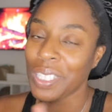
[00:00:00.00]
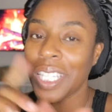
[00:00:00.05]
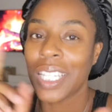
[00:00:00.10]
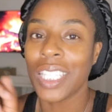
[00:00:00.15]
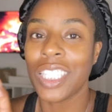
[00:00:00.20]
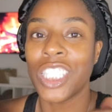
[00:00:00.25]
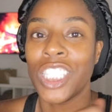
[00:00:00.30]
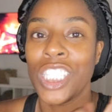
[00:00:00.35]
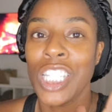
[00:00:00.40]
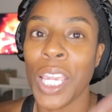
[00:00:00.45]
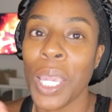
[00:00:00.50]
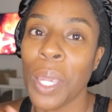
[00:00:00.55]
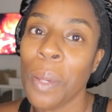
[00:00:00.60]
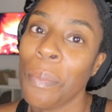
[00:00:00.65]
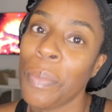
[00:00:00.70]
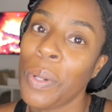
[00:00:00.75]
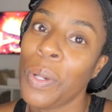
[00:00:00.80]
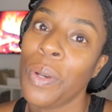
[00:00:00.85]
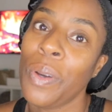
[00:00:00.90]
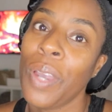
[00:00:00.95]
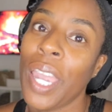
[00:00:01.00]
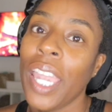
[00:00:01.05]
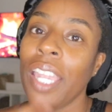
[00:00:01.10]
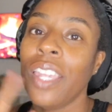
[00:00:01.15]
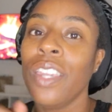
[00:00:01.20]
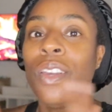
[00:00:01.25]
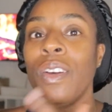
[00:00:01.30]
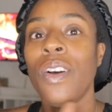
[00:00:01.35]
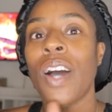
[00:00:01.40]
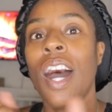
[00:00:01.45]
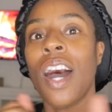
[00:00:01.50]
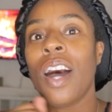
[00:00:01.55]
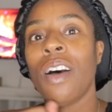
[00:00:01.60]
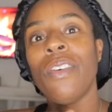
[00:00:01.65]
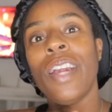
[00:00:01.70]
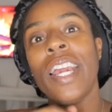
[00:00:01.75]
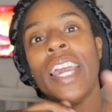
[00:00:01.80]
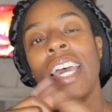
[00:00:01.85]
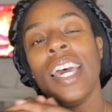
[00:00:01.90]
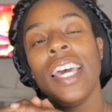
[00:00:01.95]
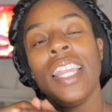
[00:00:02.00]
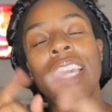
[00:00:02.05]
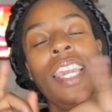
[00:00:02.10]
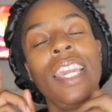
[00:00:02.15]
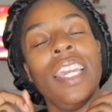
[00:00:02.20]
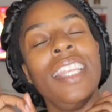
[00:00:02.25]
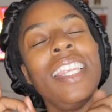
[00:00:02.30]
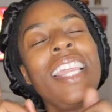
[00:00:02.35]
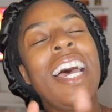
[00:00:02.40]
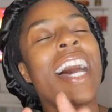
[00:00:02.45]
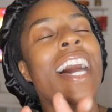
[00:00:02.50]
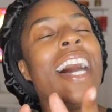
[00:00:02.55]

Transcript: It's Sheen Boo, and you already know.